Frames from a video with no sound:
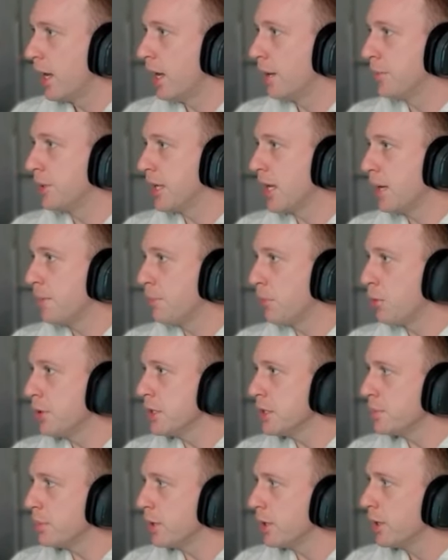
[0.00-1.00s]
key
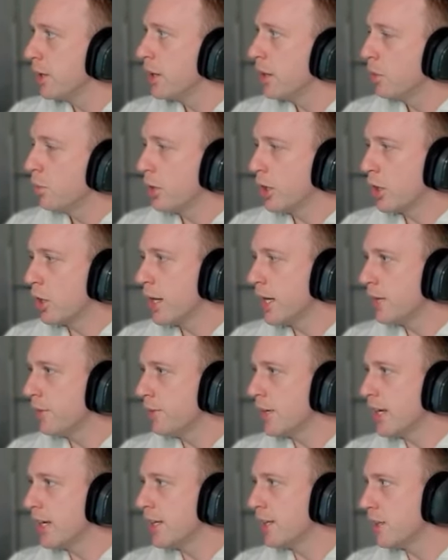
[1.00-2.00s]
points, but we're kind
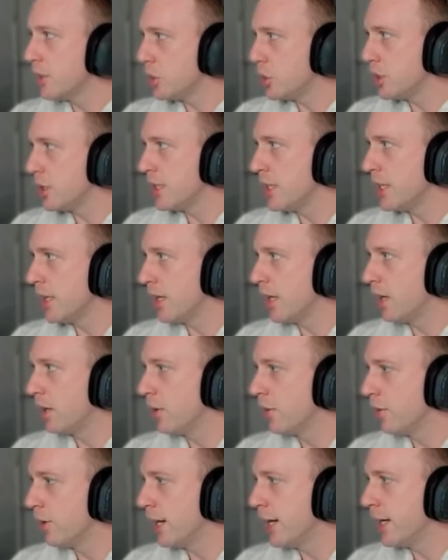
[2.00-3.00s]
of getting the gist here,
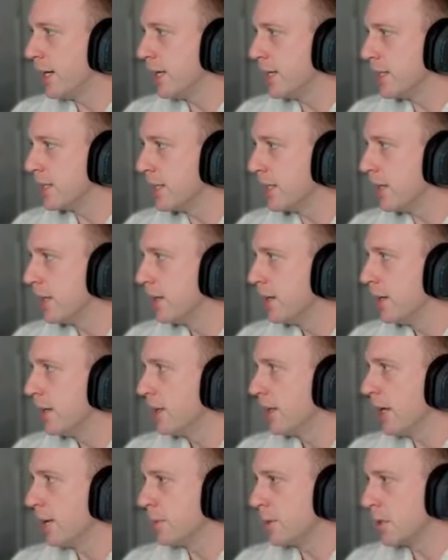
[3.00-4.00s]
right? Is that,
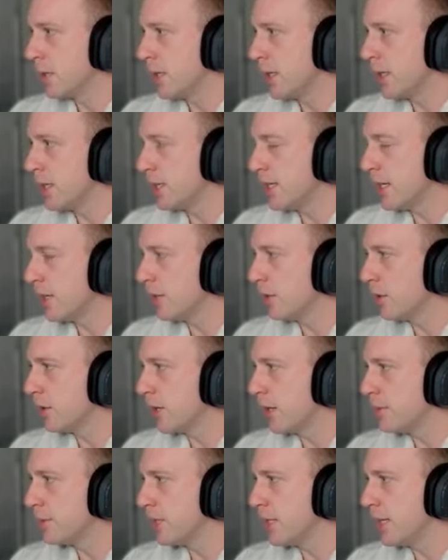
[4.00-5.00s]
so the Inteleon
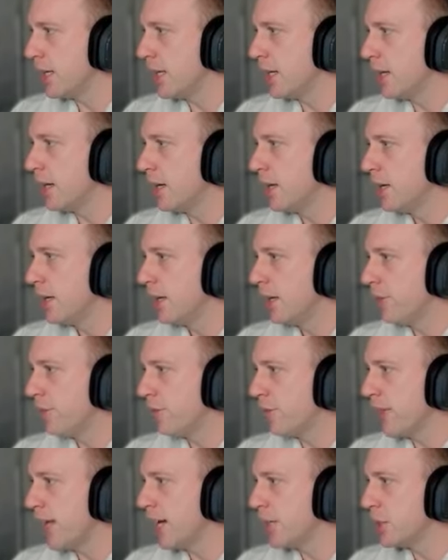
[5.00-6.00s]
comes in here, he
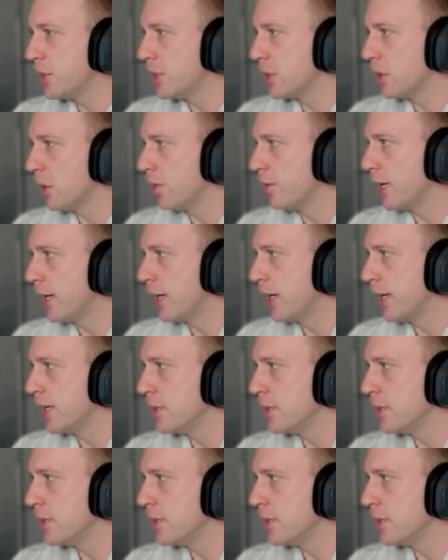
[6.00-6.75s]
flashes over, he's